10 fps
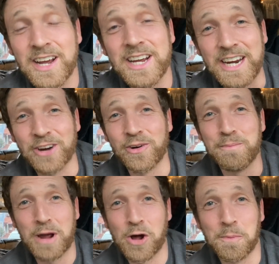here in
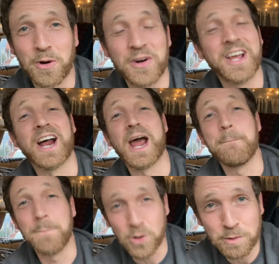Melbourne, and I am
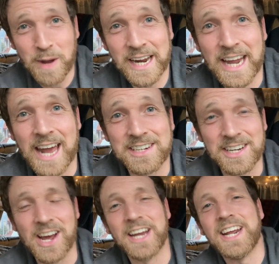booked back at it
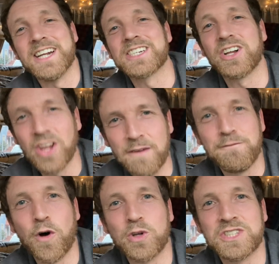tonight. It is Club
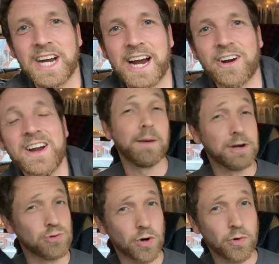Voltaire. I got my
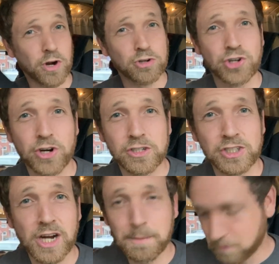drone all charged
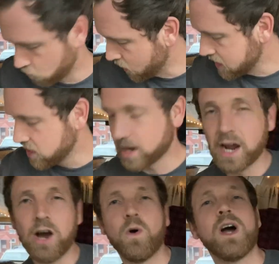up and ready to
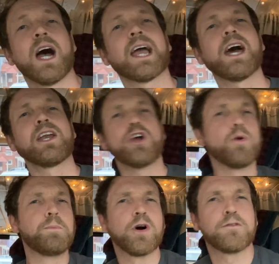go. I got a
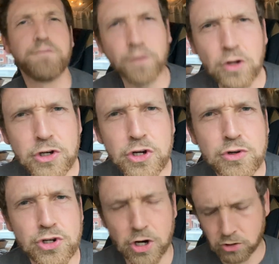notebook full of new
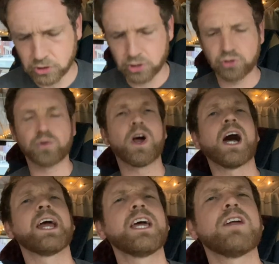jokes to
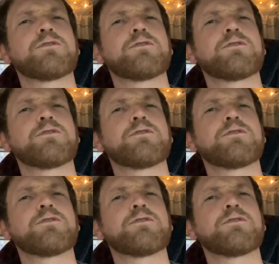try, and of